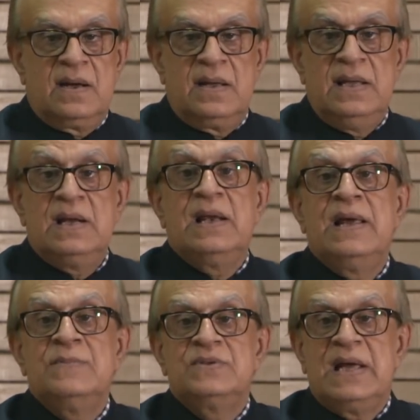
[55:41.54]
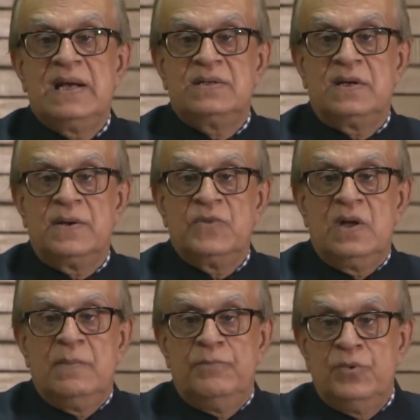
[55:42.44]
he claims that
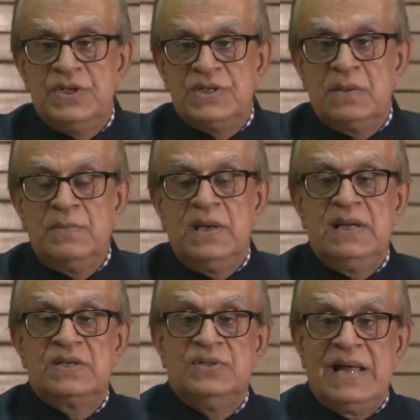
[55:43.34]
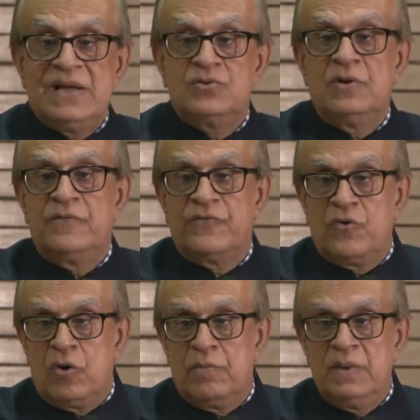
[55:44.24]
Buddhism in its natural
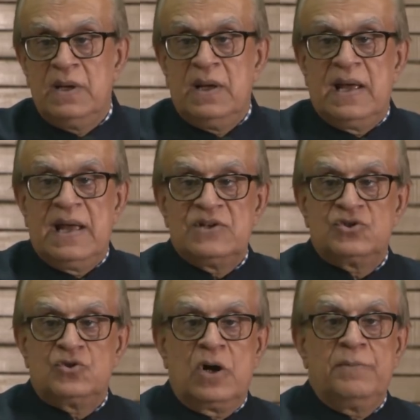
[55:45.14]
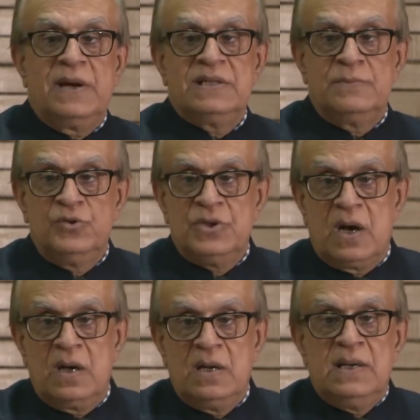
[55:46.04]
form, as taught by the
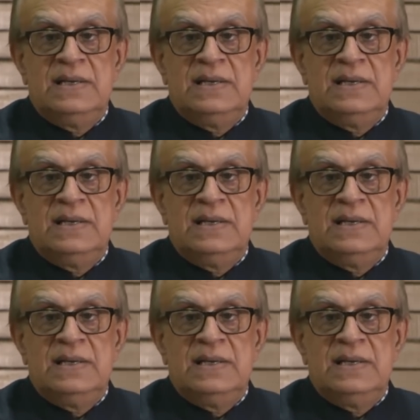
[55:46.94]
Buddha,